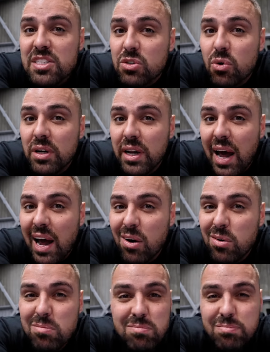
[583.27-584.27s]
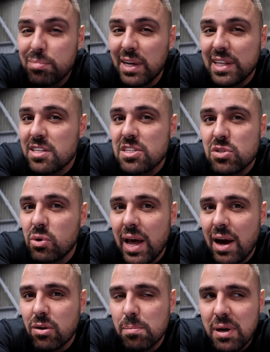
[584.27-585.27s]
sorted it out, but it didn't sort it
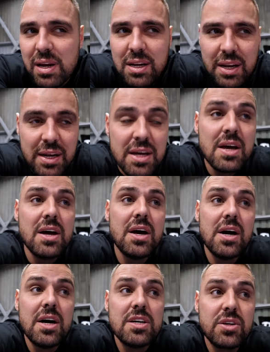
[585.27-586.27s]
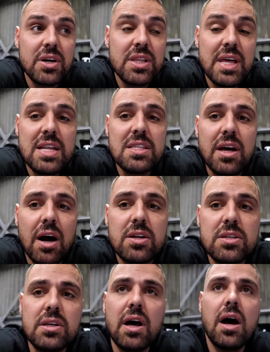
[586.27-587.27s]
out completely. So he then
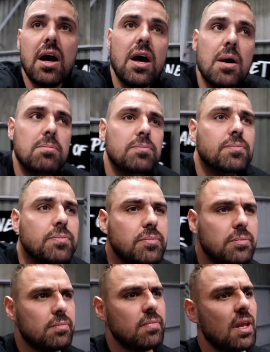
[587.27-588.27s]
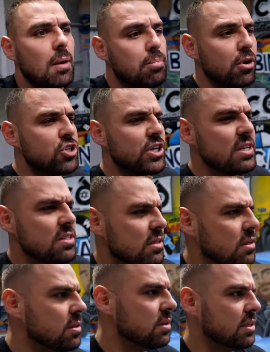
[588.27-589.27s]
done um, bushes,
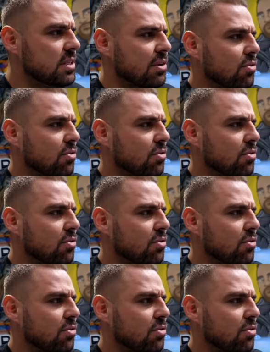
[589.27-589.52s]
is that